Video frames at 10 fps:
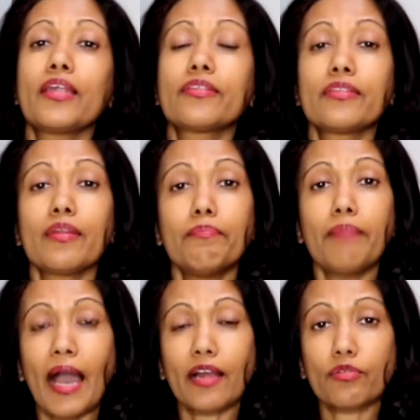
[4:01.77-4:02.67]
in the
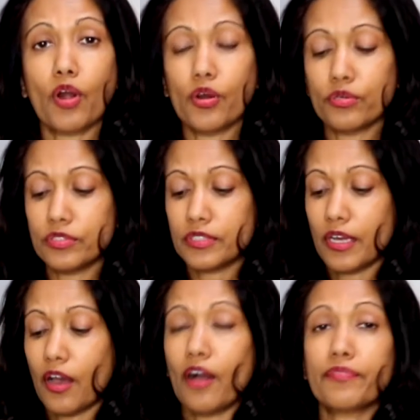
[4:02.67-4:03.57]
back roads
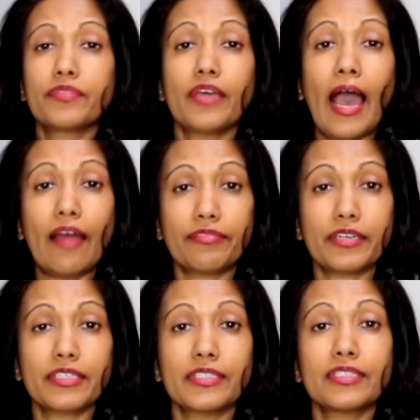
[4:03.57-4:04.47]
of the
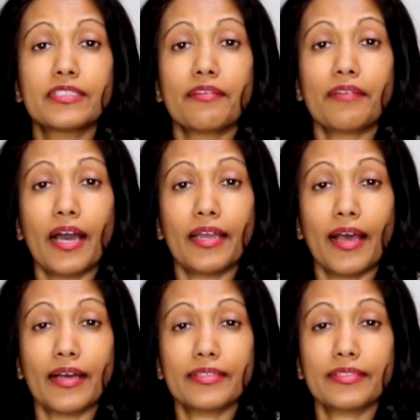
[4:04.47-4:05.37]
African
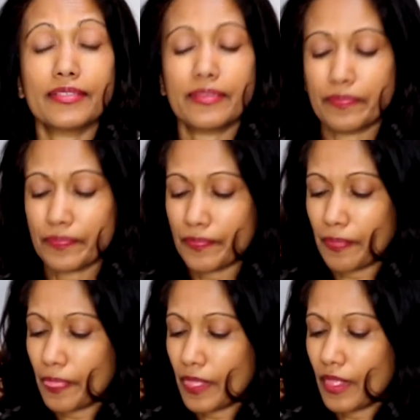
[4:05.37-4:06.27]
savannas.
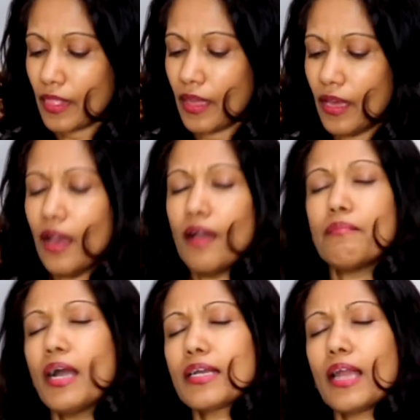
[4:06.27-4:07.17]

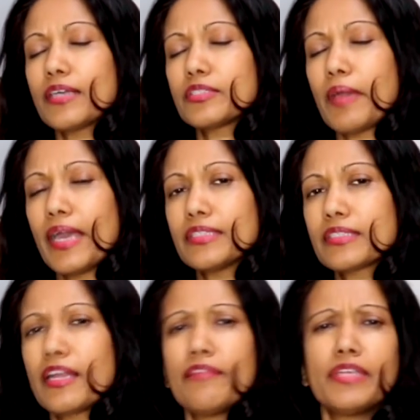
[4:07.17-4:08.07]
My classmates
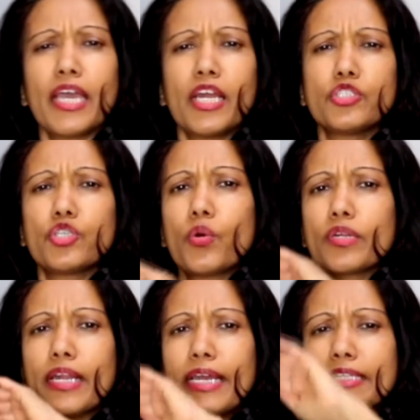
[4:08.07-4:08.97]
lived in a
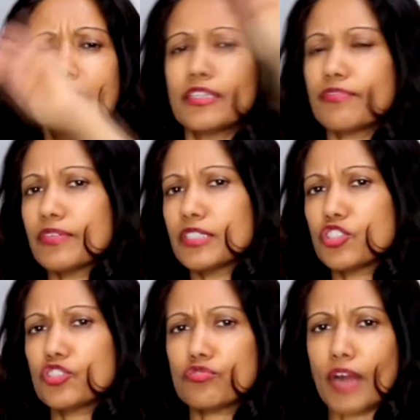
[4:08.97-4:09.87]
totally different
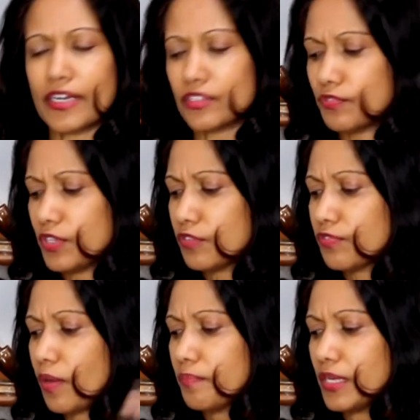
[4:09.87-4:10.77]
stratosphere
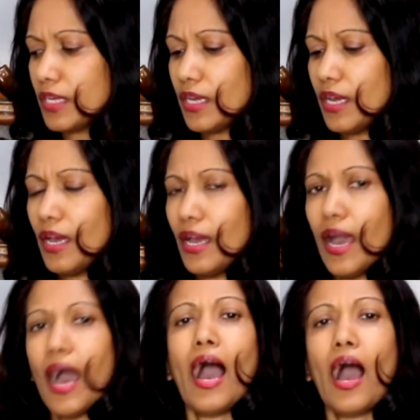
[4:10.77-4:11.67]
from me.
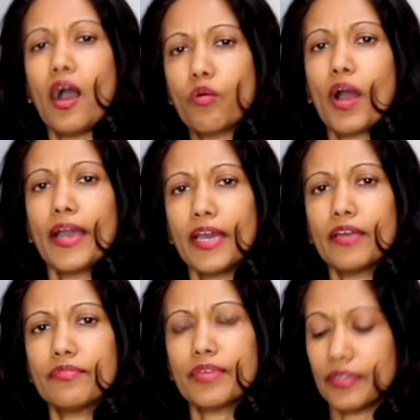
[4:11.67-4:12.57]
How I
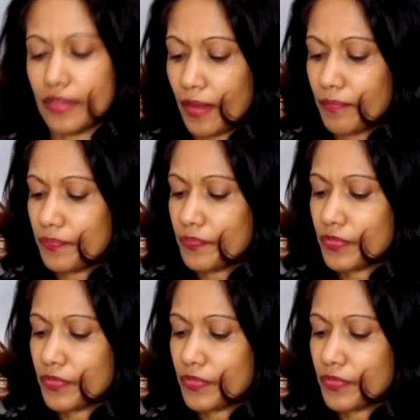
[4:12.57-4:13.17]
envied them.